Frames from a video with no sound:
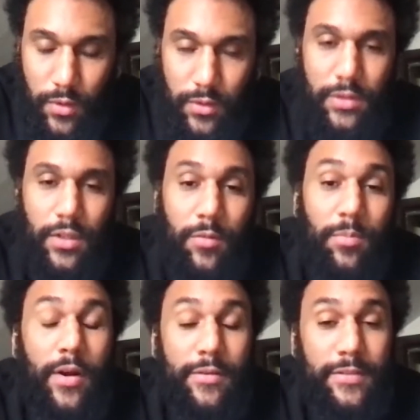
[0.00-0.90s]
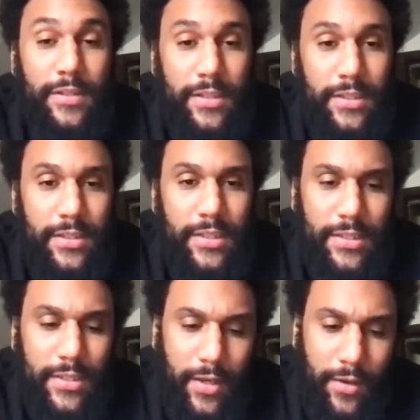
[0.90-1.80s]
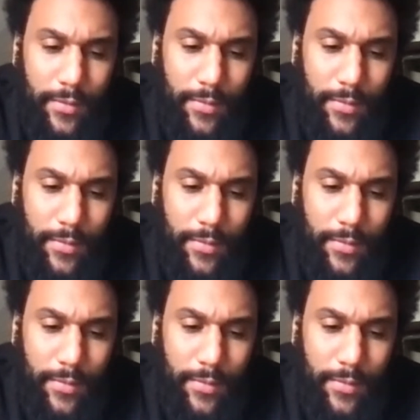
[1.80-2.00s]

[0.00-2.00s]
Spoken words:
so perfectly just now.